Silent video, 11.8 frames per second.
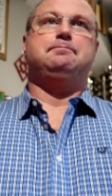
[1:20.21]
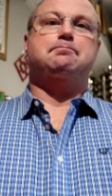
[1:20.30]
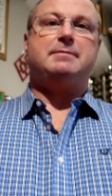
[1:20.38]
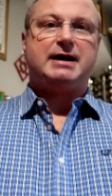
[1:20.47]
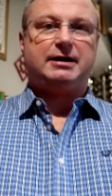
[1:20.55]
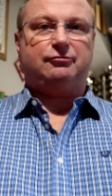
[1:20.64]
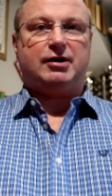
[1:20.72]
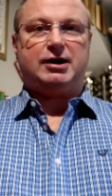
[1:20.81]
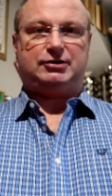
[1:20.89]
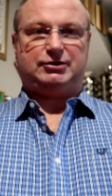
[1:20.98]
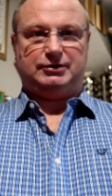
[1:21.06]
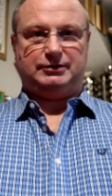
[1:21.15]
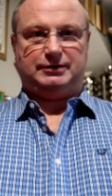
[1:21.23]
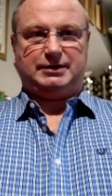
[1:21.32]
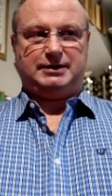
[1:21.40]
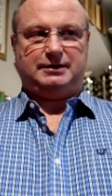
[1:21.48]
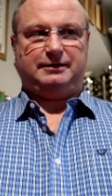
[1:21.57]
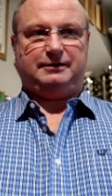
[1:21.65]
Mad rush on
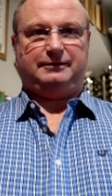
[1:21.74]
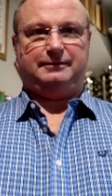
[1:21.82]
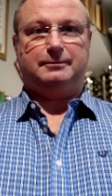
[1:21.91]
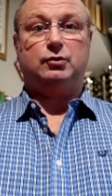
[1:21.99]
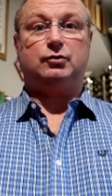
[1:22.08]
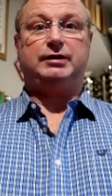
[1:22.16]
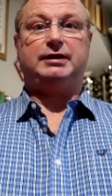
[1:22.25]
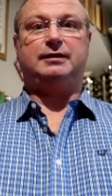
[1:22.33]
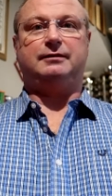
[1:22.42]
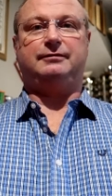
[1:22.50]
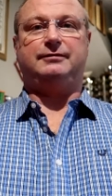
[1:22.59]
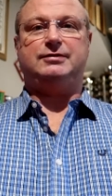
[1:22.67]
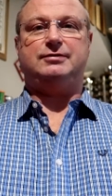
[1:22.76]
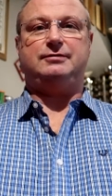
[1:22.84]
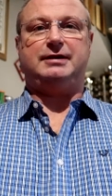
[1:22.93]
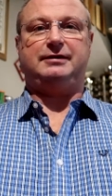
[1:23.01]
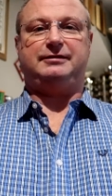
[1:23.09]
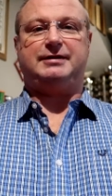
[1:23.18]
the morning of New
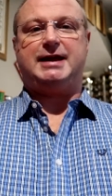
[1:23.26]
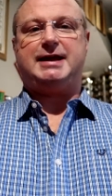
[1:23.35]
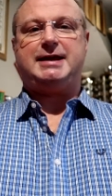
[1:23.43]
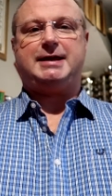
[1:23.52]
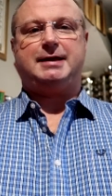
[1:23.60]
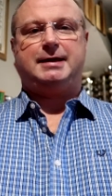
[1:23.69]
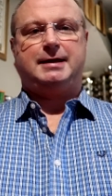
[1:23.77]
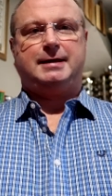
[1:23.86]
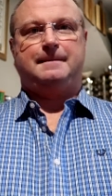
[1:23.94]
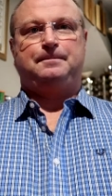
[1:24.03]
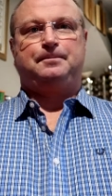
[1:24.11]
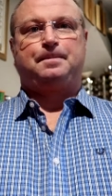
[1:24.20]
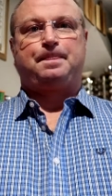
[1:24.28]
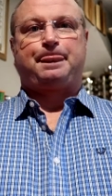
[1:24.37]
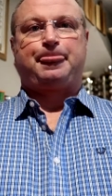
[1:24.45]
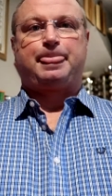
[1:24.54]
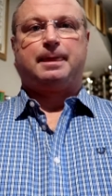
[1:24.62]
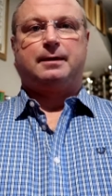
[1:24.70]
Year's Day
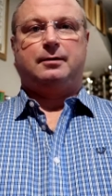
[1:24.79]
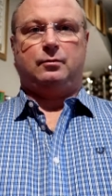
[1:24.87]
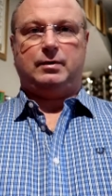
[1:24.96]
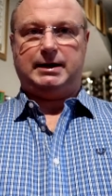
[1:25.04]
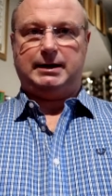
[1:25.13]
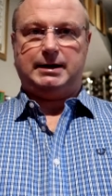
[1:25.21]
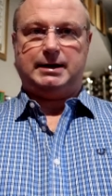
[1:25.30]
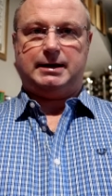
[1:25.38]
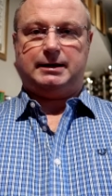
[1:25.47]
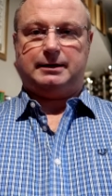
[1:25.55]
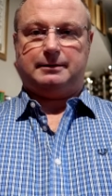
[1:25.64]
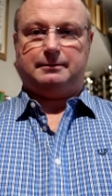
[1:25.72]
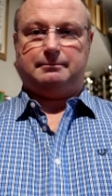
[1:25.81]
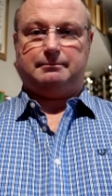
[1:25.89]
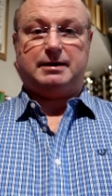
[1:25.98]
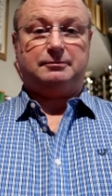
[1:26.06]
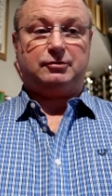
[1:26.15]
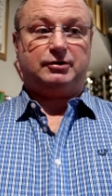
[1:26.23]
when uh,
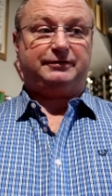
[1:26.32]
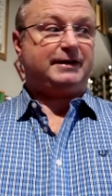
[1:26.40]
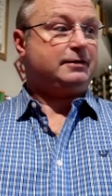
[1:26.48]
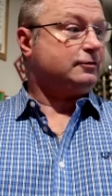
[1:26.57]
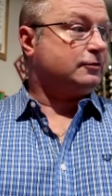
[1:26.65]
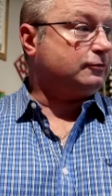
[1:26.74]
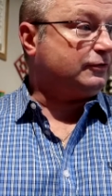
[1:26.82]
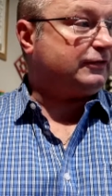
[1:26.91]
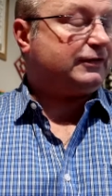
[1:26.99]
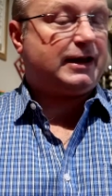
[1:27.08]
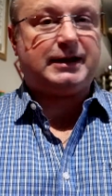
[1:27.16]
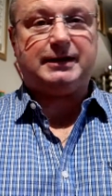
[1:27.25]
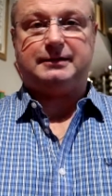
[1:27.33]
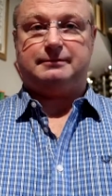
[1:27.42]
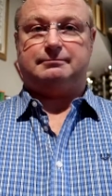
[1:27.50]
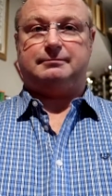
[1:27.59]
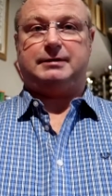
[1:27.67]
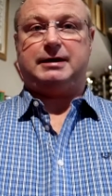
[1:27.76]
Mum got a phone call to
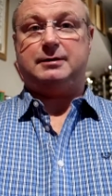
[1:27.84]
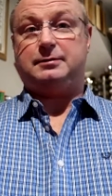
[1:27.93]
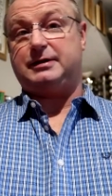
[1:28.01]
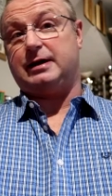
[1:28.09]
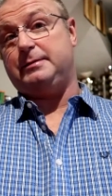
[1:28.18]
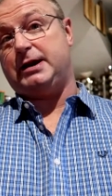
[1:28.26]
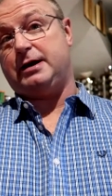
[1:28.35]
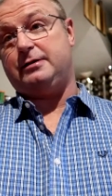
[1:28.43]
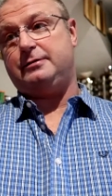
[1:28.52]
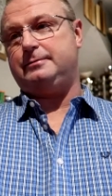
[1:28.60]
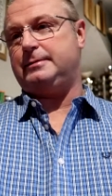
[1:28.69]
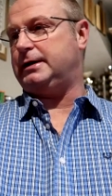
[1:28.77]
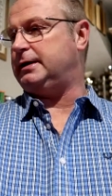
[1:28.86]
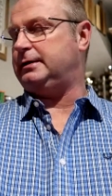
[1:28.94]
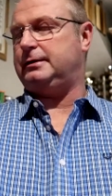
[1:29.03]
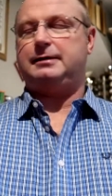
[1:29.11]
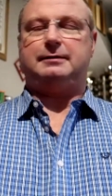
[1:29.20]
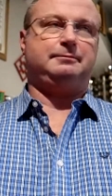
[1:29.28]
say he was coming home
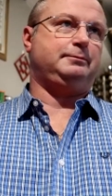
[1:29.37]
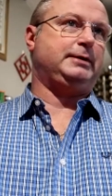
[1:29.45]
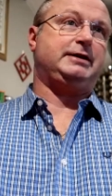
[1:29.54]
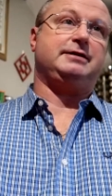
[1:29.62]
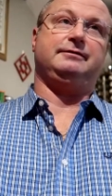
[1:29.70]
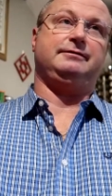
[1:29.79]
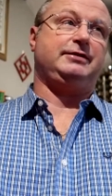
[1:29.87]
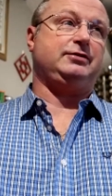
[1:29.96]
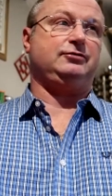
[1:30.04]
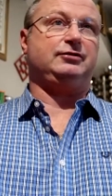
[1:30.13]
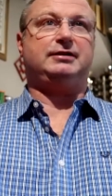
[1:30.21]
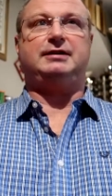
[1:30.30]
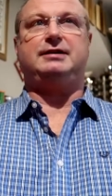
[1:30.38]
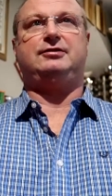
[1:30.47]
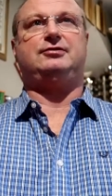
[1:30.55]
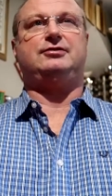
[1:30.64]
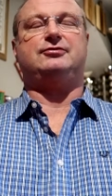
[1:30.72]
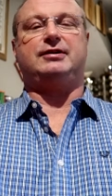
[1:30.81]
and uh, big confusion
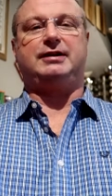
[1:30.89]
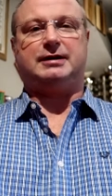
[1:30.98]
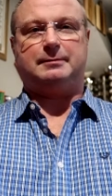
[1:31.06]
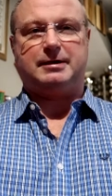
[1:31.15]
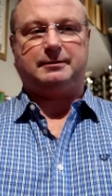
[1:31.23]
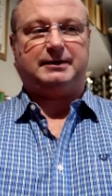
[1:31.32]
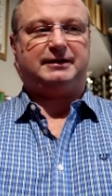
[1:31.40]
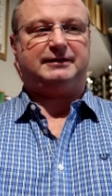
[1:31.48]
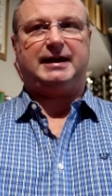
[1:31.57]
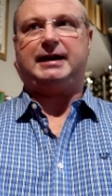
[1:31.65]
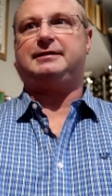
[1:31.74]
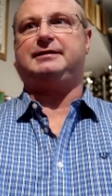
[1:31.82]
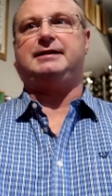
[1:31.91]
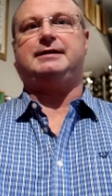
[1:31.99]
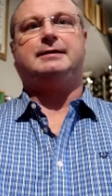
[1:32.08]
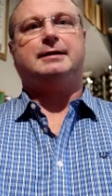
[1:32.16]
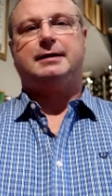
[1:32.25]
initially trying to come home in a taxi